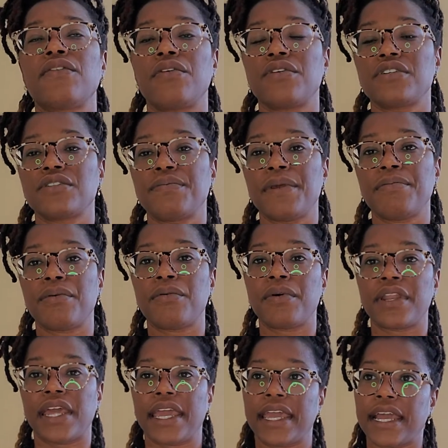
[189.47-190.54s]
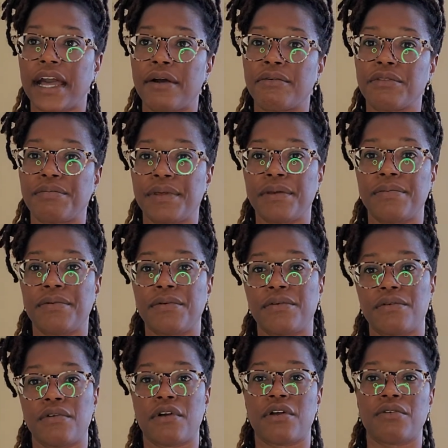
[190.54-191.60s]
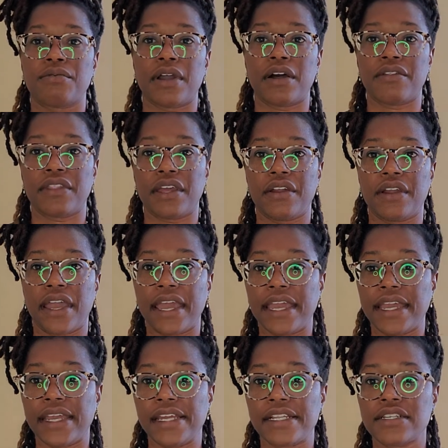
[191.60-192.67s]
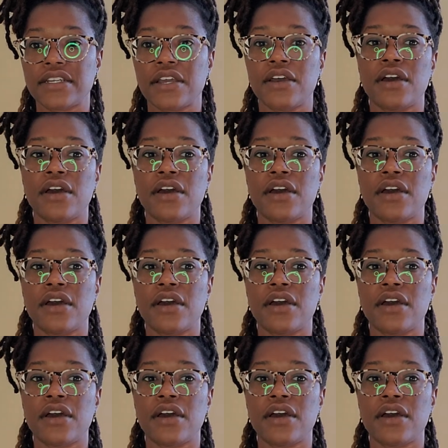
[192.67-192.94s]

course people want to hang out with people who are around their age.